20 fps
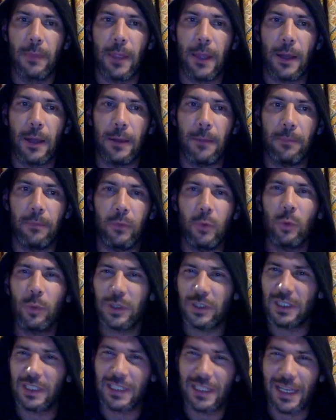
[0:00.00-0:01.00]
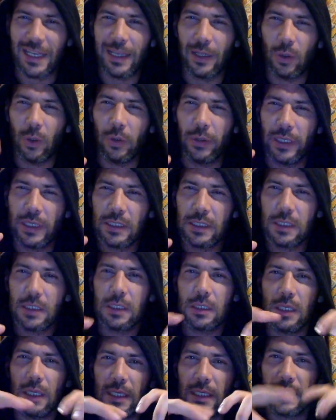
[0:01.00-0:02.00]
almost as an
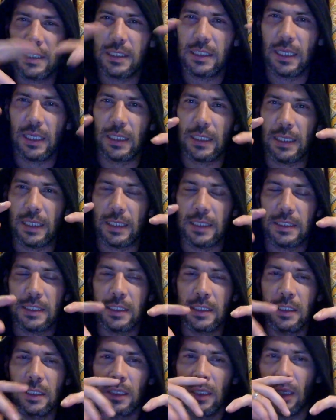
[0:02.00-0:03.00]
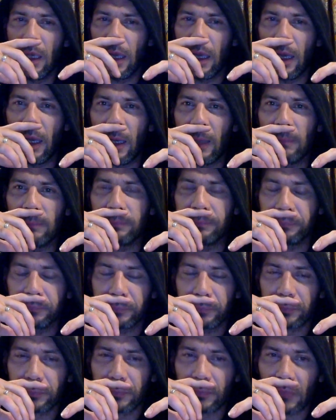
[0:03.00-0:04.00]
illness, a sickness.
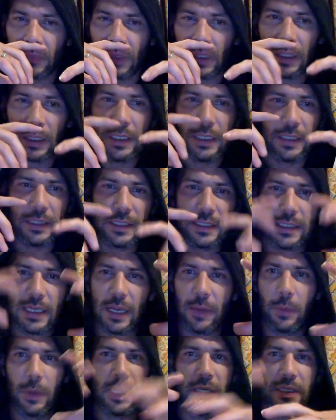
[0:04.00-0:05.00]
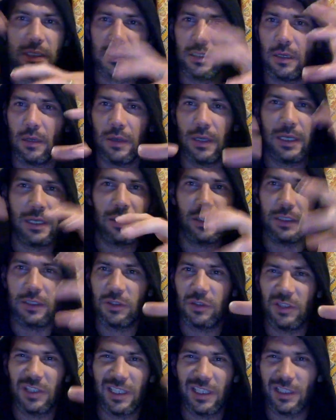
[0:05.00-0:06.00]
In the same way as an
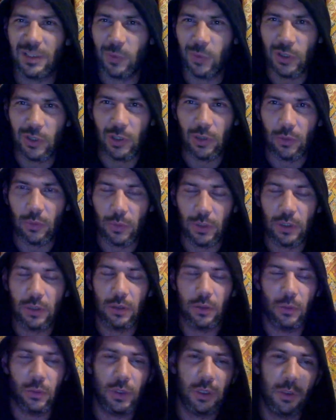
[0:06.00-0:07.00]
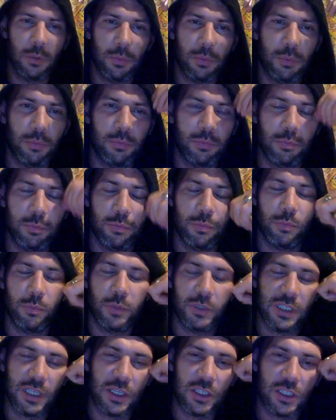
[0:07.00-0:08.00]
illness or a sickness we can
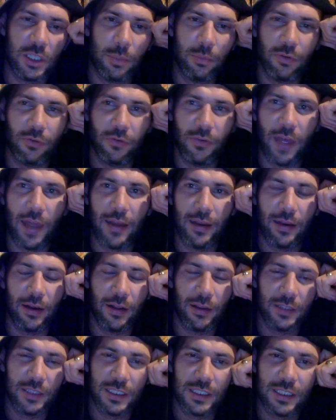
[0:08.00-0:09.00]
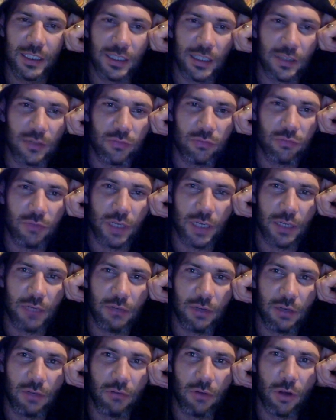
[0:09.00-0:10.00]
potentially prevent. And I just think that's really,
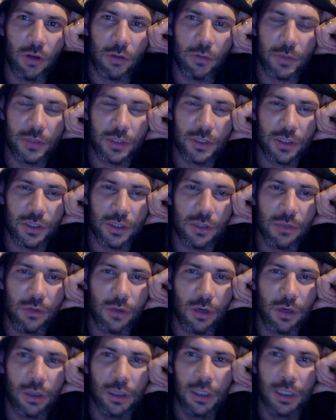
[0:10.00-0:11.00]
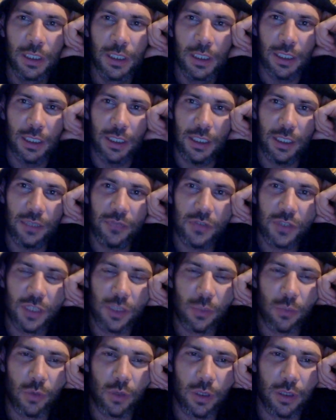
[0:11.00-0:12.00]
really wrong, because do you know what? If
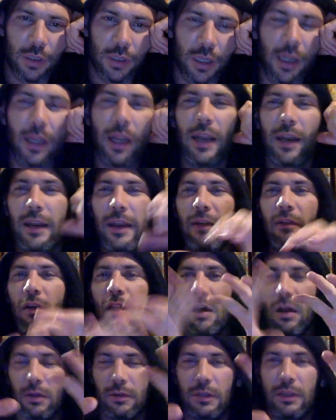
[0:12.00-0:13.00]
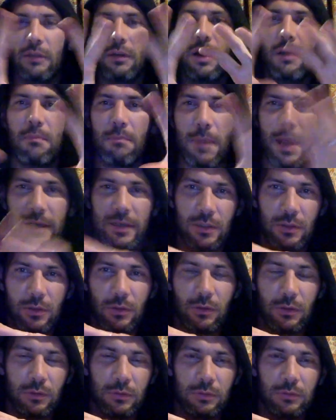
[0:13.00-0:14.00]
someone, and there are
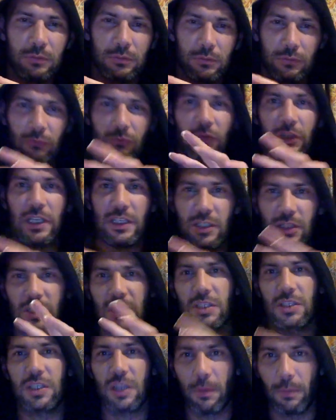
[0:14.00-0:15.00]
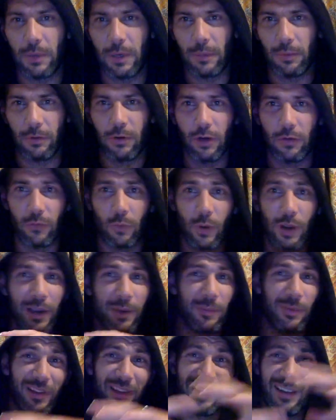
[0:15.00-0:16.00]
medical reasons that some people are
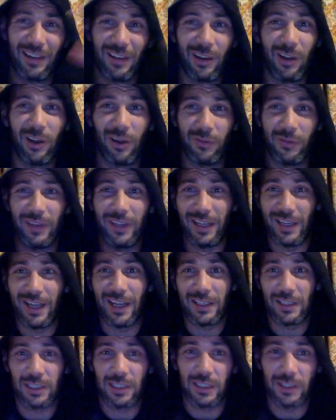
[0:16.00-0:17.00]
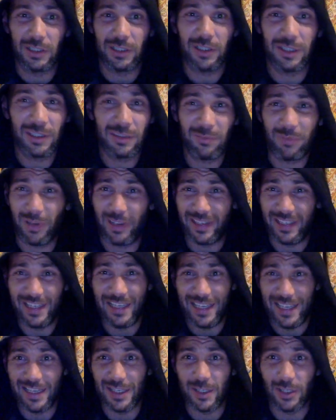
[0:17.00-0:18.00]
overweight, but then a lot of it actually is you just bloody
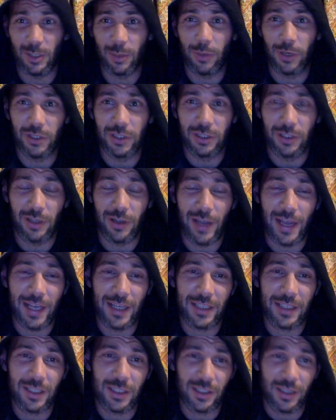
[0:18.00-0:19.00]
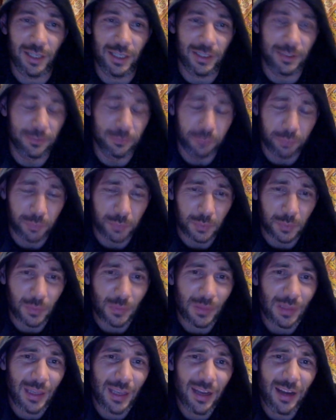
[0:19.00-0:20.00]
eat too much and you don't exercise.
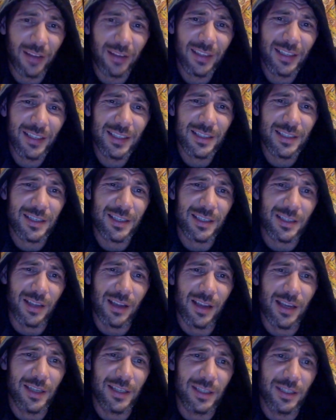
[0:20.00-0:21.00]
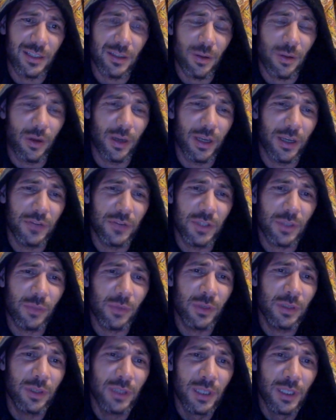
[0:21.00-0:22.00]
And I think in society, if
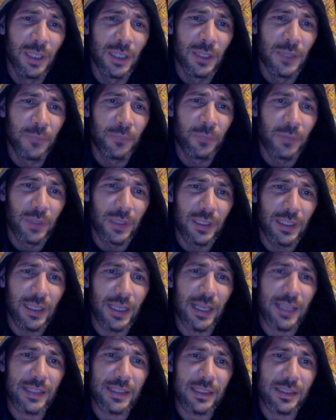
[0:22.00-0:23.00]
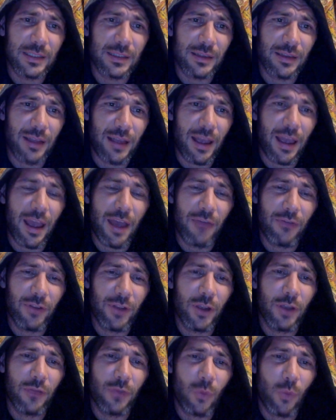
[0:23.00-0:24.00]
someone gets
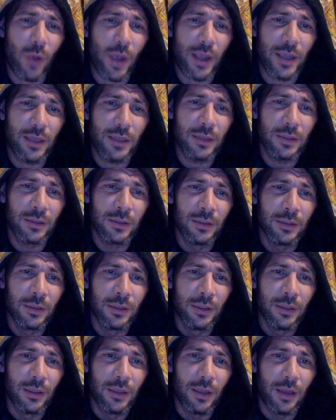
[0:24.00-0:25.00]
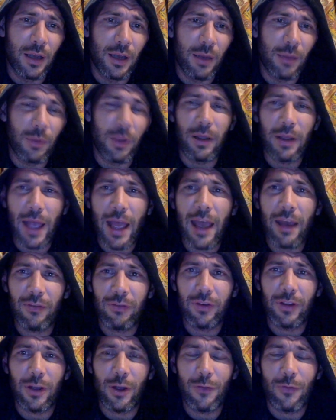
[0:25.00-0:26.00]
heavily overweight, like
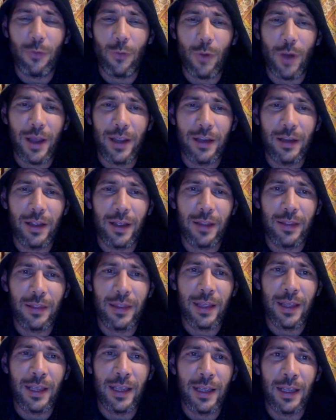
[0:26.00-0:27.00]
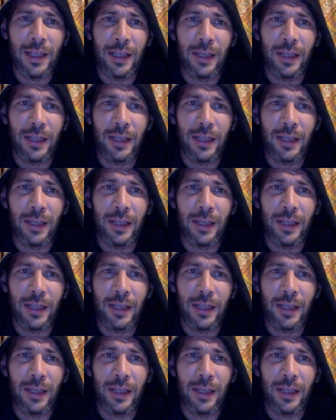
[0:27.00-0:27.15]
heavily overweight, that